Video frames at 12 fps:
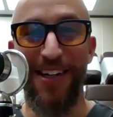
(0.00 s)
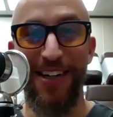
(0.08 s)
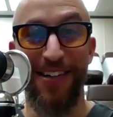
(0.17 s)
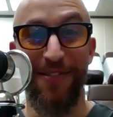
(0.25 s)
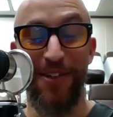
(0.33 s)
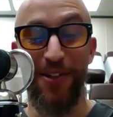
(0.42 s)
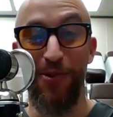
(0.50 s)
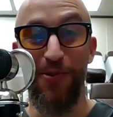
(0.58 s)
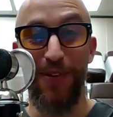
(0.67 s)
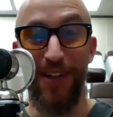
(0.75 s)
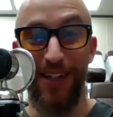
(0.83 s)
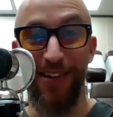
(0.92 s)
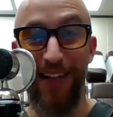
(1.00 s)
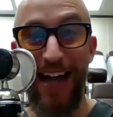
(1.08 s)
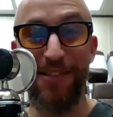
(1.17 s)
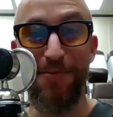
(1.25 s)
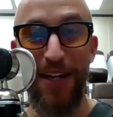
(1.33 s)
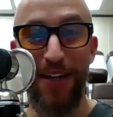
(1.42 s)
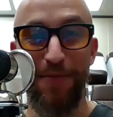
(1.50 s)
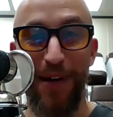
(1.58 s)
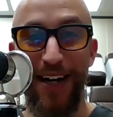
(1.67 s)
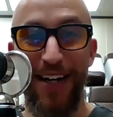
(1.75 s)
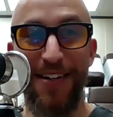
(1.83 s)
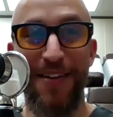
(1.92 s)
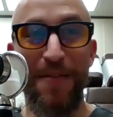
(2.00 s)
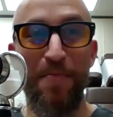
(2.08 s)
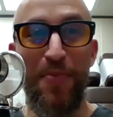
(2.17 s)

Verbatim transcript: uh an old classmate of mine